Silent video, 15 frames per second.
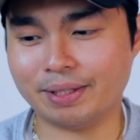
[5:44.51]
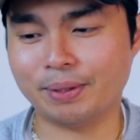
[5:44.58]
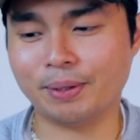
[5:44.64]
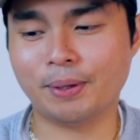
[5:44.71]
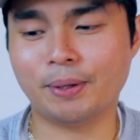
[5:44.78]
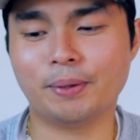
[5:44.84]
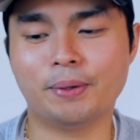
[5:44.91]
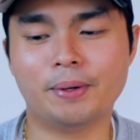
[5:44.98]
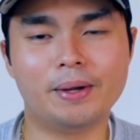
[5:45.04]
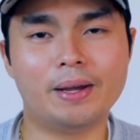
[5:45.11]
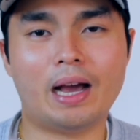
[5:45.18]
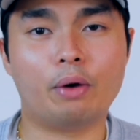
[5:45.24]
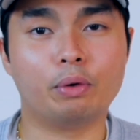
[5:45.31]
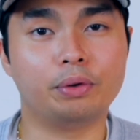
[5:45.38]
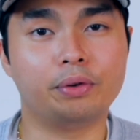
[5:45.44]
you know.
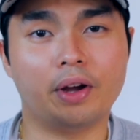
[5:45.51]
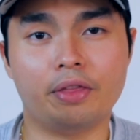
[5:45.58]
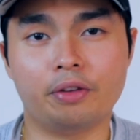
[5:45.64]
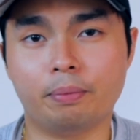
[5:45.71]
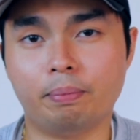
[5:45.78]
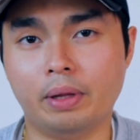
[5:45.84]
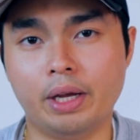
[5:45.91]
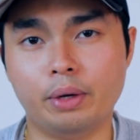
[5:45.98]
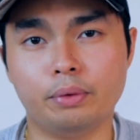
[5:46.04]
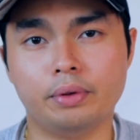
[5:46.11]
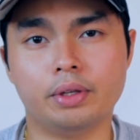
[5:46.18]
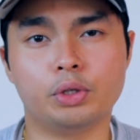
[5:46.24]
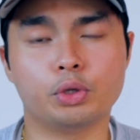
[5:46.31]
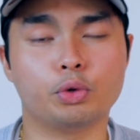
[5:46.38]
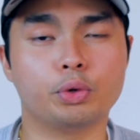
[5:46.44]
I would rather play with
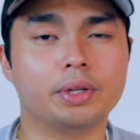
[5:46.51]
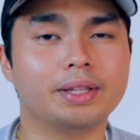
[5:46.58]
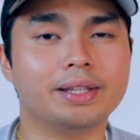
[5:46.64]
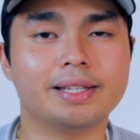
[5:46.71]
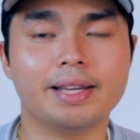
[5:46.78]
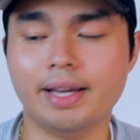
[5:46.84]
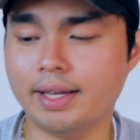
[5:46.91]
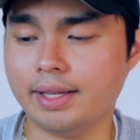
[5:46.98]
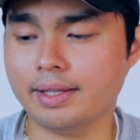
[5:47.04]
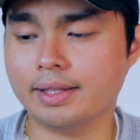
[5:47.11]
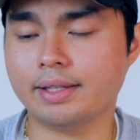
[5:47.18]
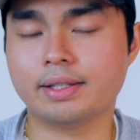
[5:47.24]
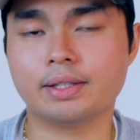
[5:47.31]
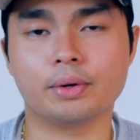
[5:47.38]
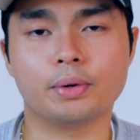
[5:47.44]
the Jordan
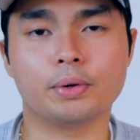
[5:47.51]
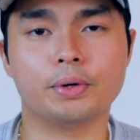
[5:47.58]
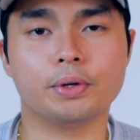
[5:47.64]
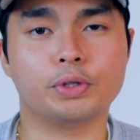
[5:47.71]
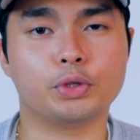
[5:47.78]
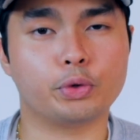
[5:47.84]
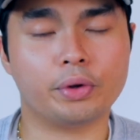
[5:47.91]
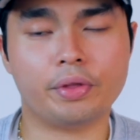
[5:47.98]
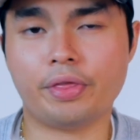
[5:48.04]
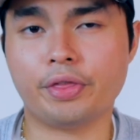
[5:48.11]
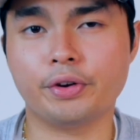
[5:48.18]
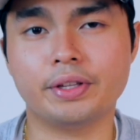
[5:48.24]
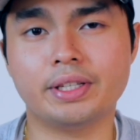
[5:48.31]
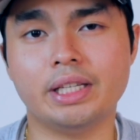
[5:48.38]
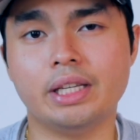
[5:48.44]
10s or Jordan
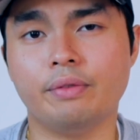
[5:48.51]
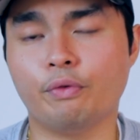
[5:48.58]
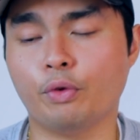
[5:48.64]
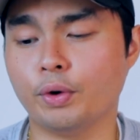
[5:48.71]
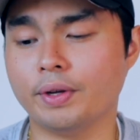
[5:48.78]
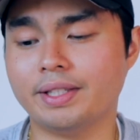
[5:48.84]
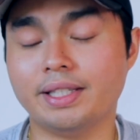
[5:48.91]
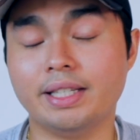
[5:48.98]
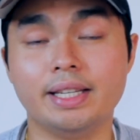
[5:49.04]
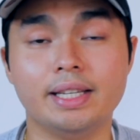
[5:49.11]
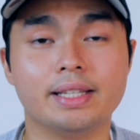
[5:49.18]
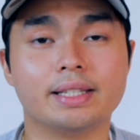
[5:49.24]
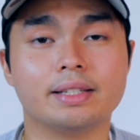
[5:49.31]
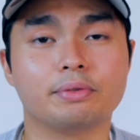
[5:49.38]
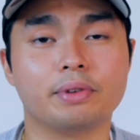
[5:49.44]
13,
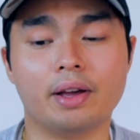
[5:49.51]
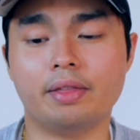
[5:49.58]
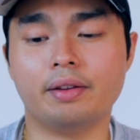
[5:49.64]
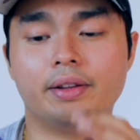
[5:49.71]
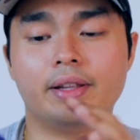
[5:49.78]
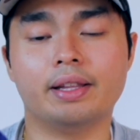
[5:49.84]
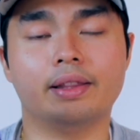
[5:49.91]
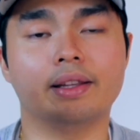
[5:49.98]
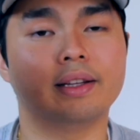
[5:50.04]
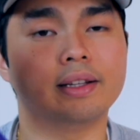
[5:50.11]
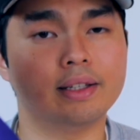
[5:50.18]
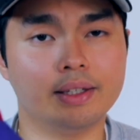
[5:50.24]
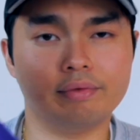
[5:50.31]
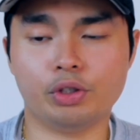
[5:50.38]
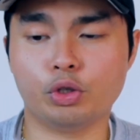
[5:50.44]
14s rather than the
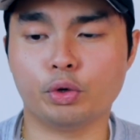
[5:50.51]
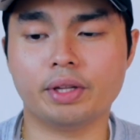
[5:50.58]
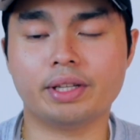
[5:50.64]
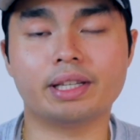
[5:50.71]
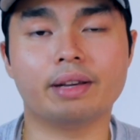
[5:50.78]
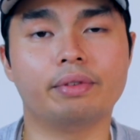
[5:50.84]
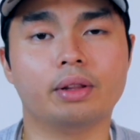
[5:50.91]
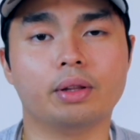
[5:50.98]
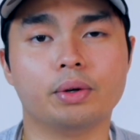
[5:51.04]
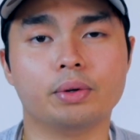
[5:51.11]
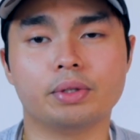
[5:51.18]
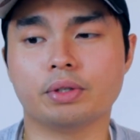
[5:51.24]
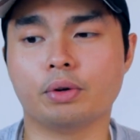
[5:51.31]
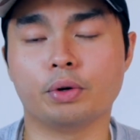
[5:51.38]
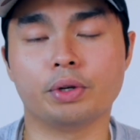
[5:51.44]
Jordan 7
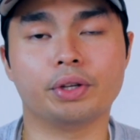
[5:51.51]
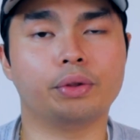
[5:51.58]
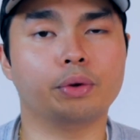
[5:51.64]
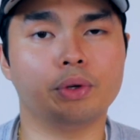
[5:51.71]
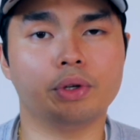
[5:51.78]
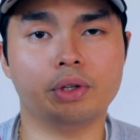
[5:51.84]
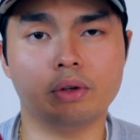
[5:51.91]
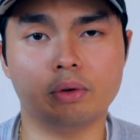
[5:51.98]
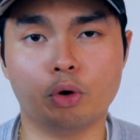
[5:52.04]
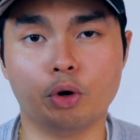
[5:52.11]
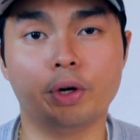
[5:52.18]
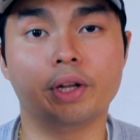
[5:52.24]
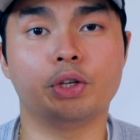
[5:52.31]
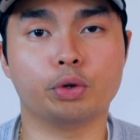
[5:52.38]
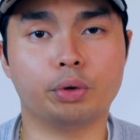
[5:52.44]
lows
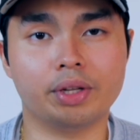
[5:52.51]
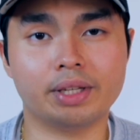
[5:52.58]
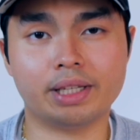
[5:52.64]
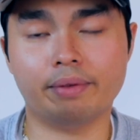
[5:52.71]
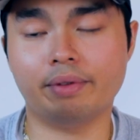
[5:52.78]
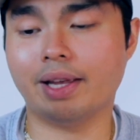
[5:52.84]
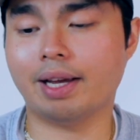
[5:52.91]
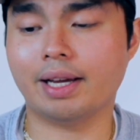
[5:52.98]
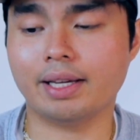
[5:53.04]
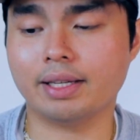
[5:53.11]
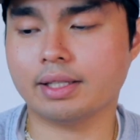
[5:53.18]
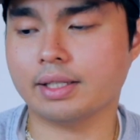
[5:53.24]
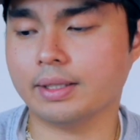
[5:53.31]
or the Jordan 7 highs.